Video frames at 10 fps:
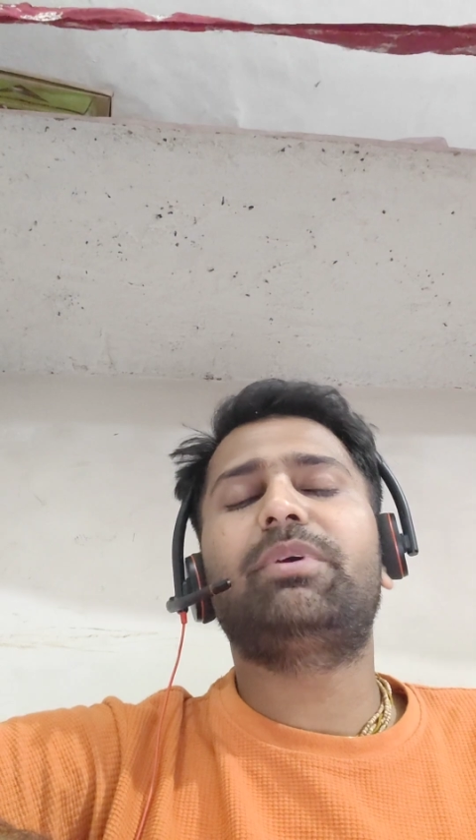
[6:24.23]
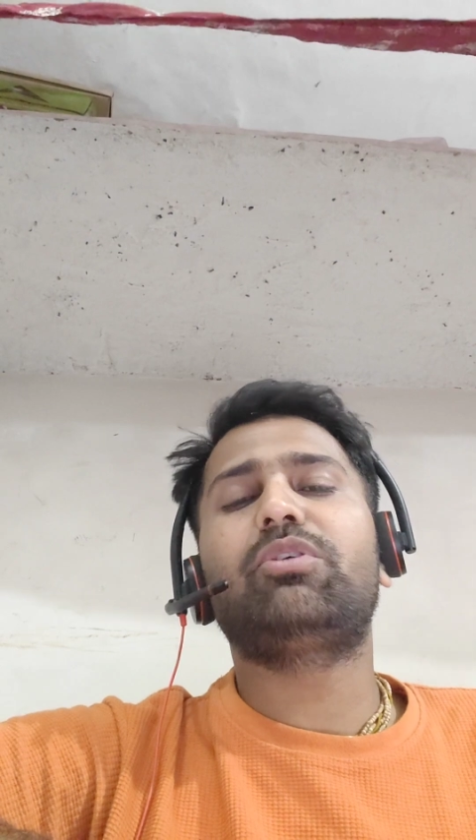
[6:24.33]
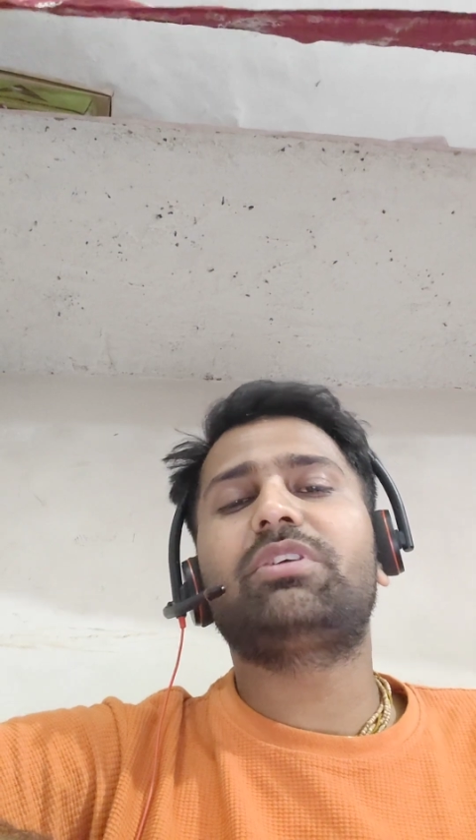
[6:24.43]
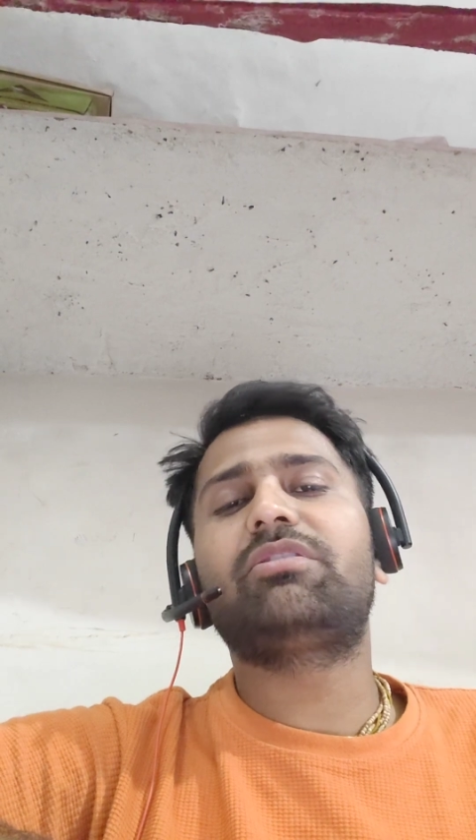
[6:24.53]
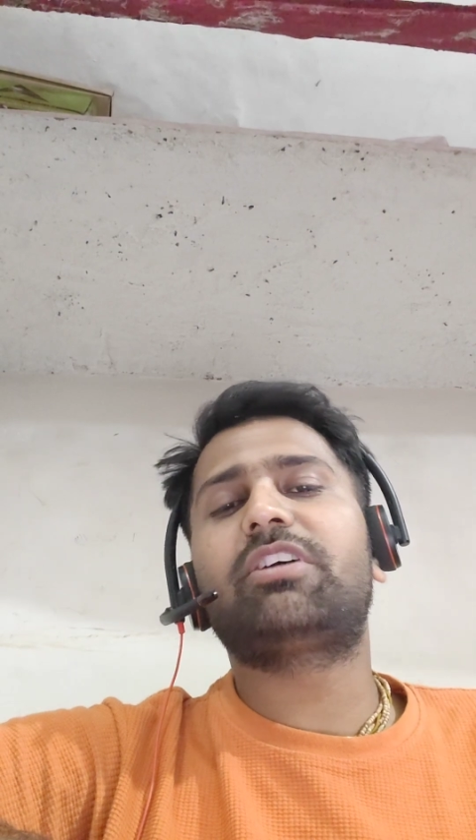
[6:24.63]

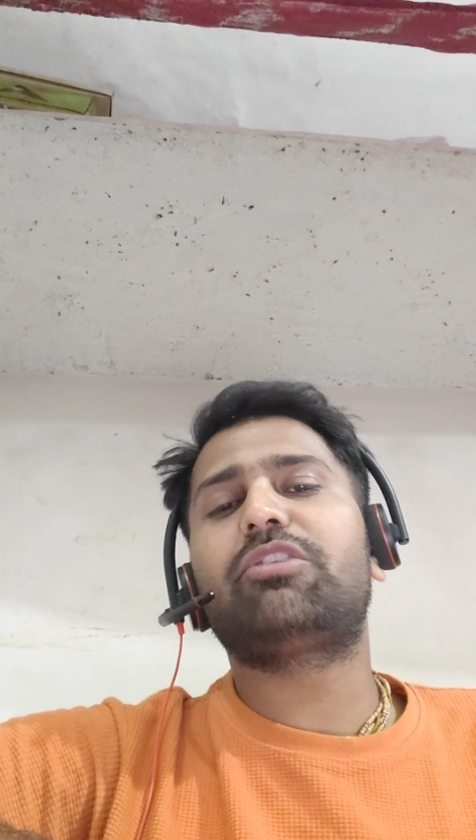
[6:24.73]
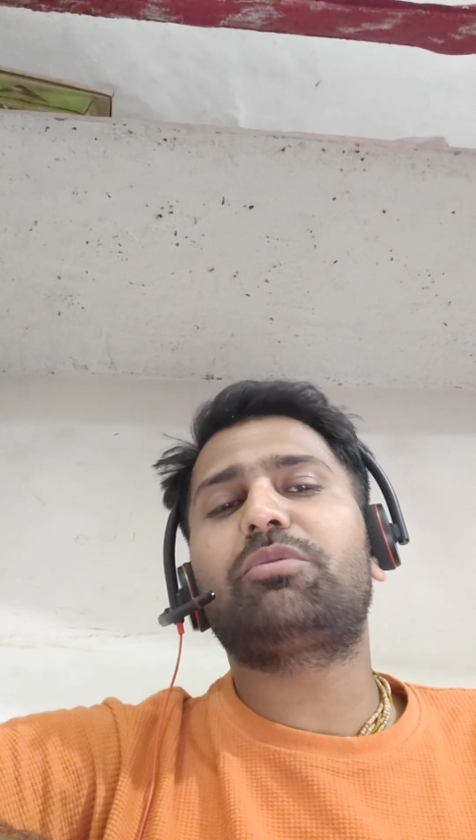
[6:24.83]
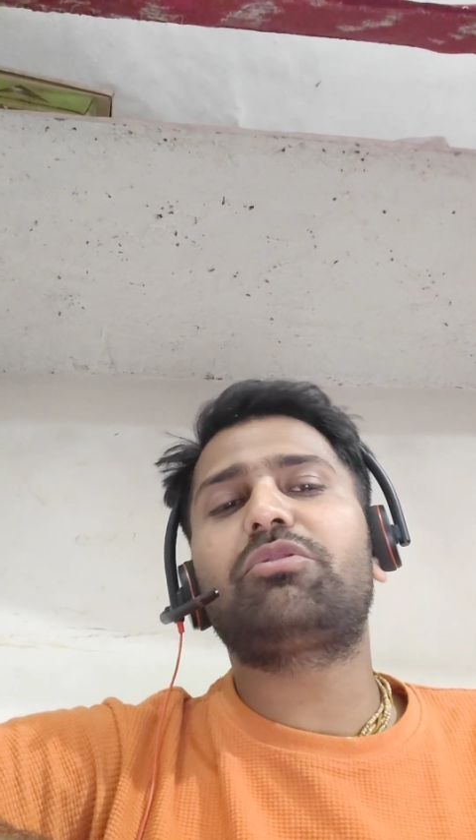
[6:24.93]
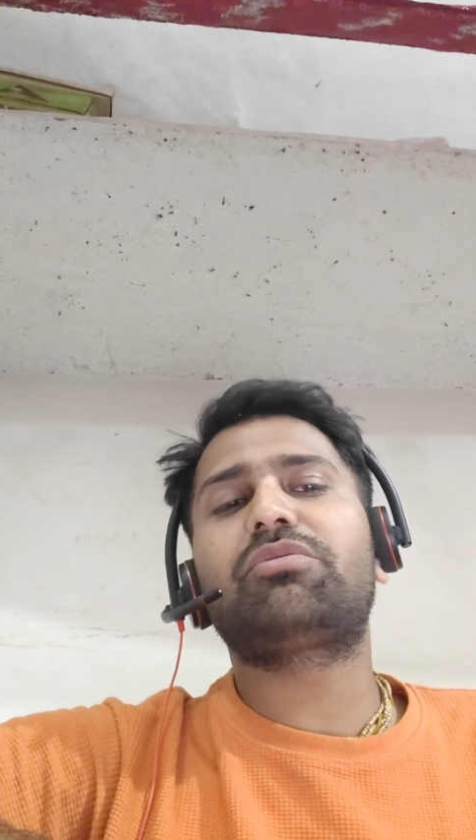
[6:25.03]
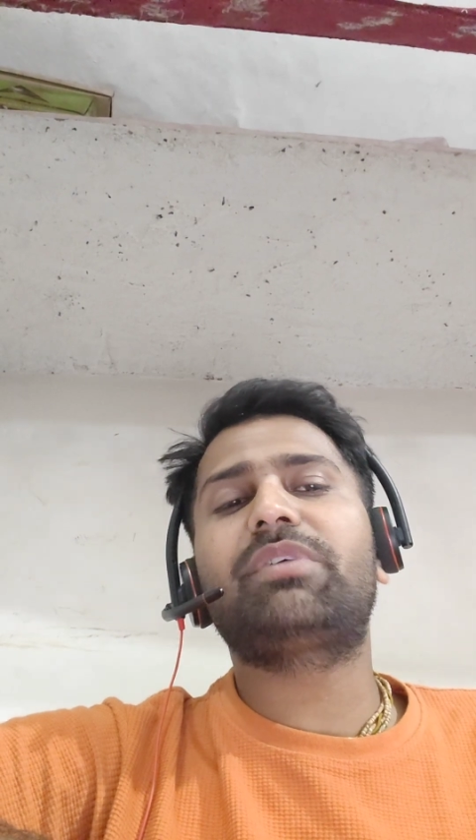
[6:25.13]
because in
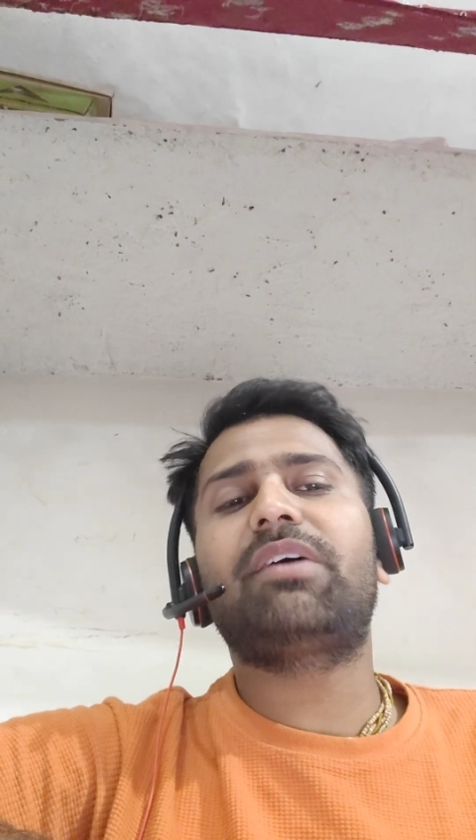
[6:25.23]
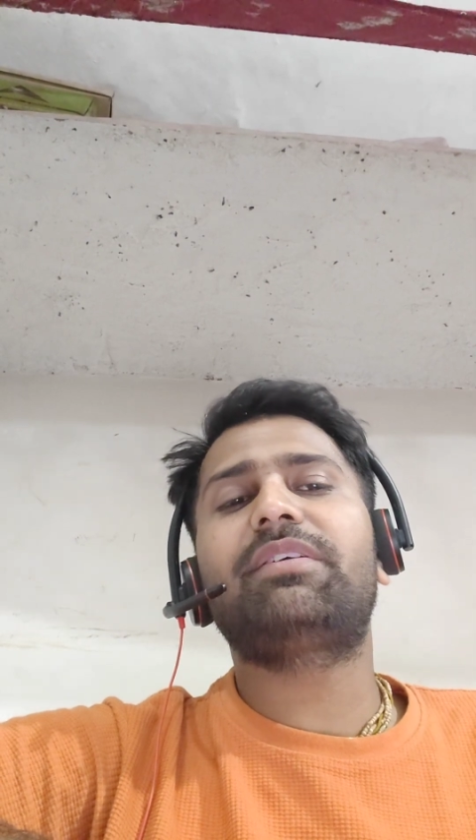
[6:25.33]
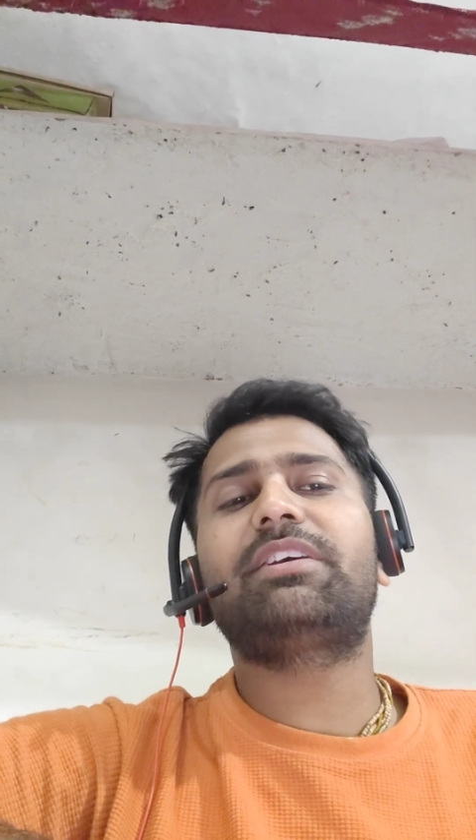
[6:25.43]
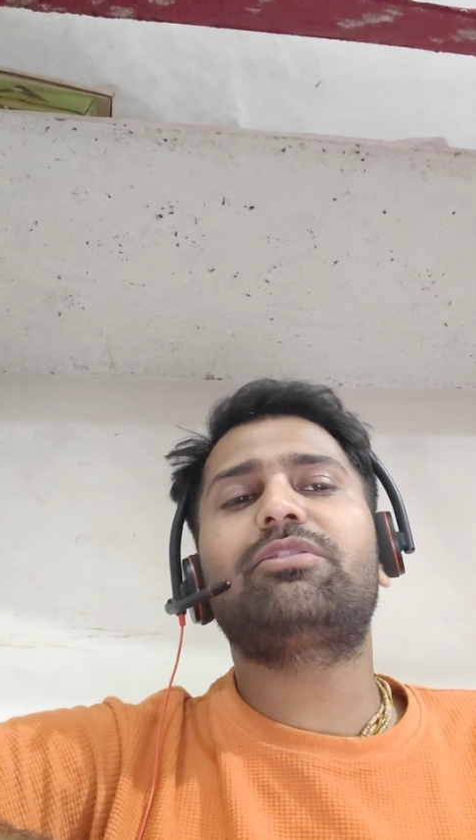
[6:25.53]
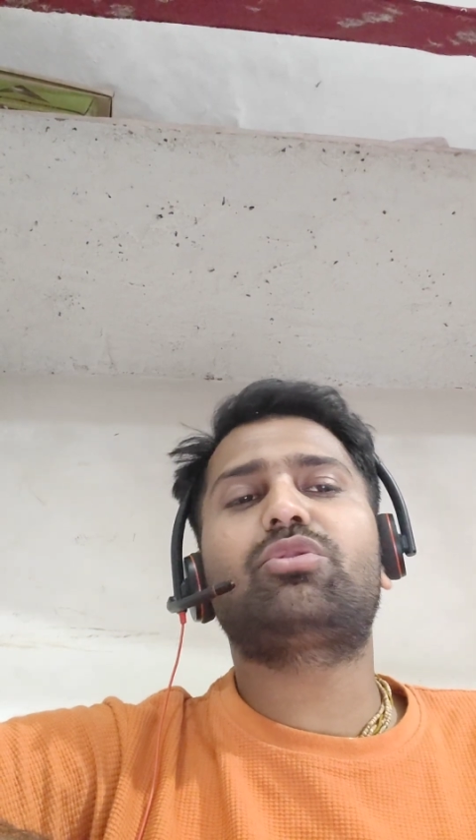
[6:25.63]
Salesforce we
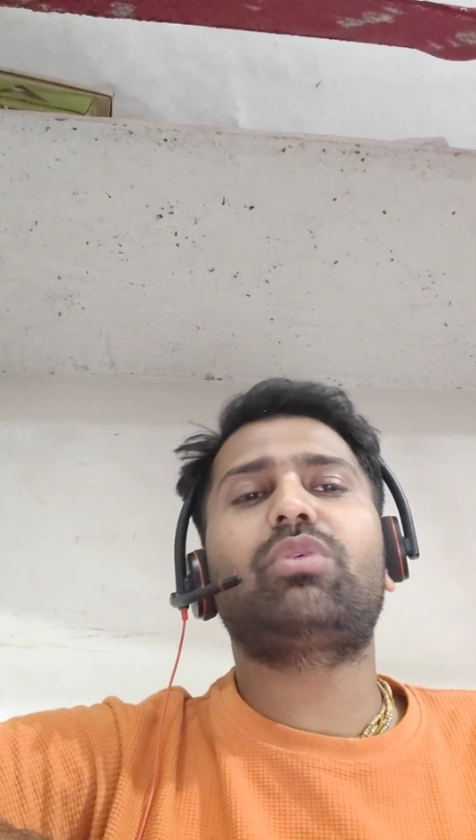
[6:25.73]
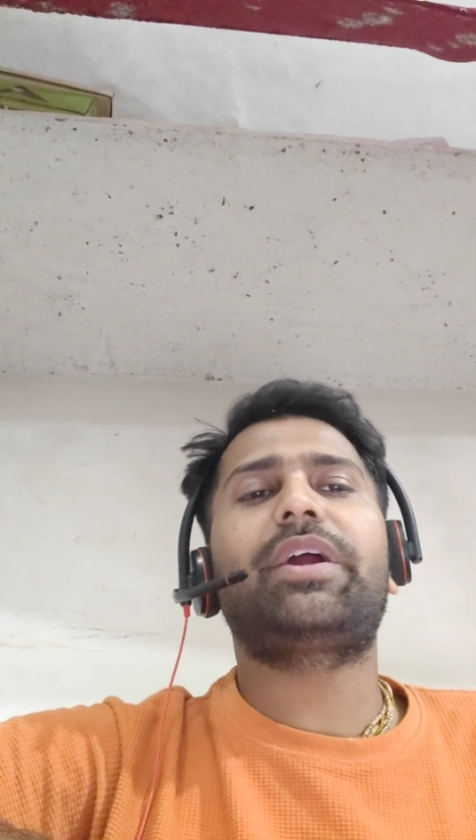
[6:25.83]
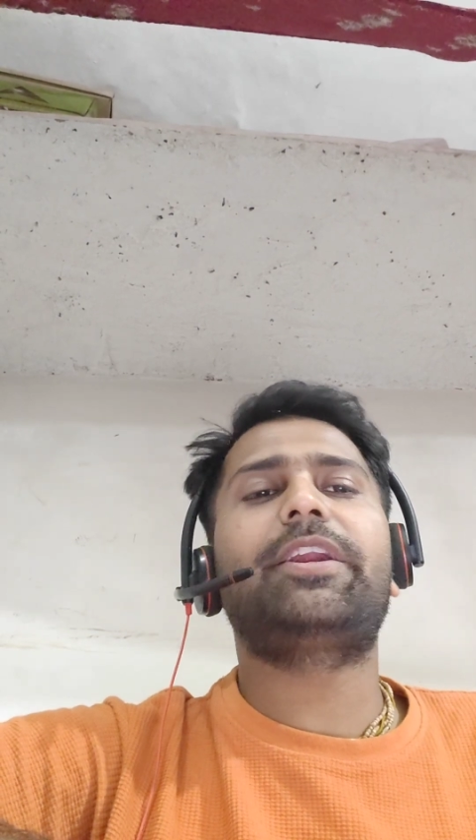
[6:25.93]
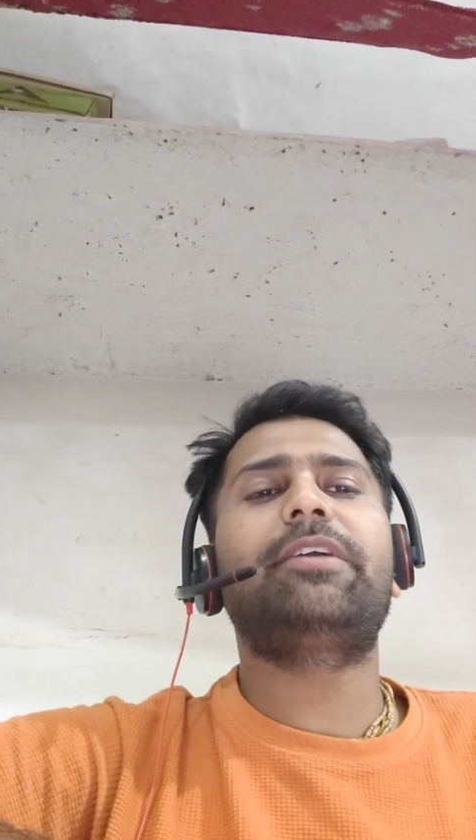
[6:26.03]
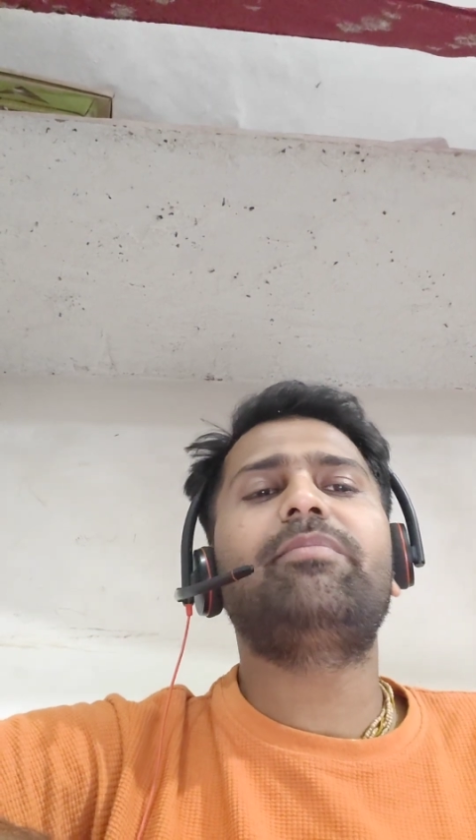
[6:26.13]
have these two
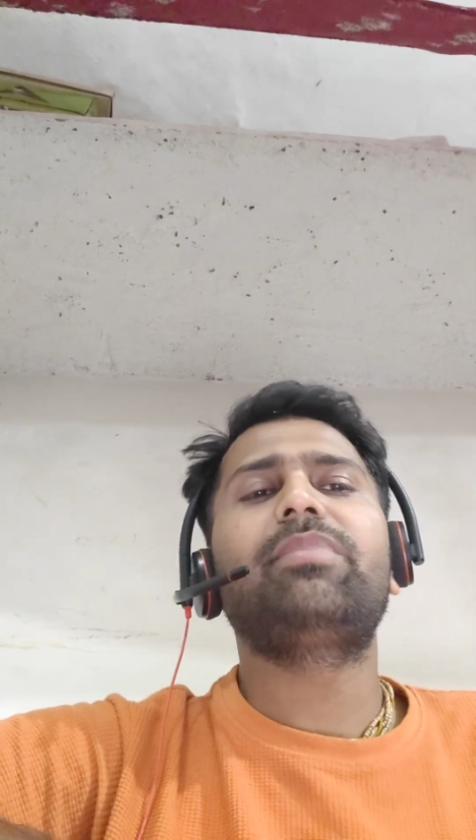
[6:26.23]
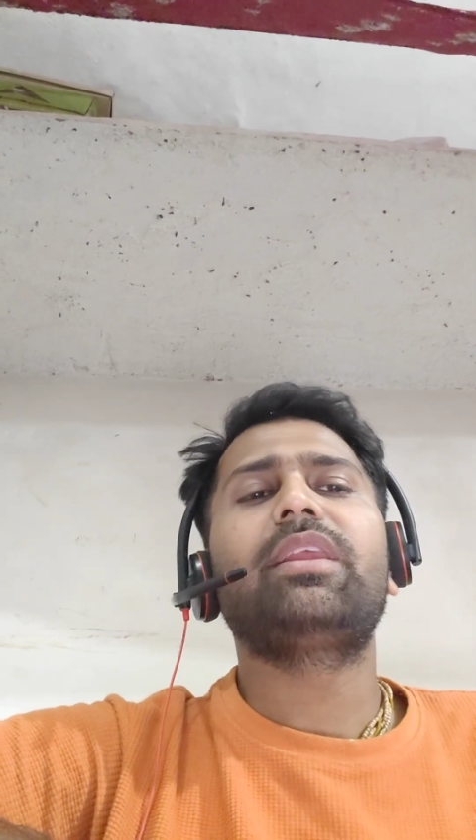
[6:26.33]
id,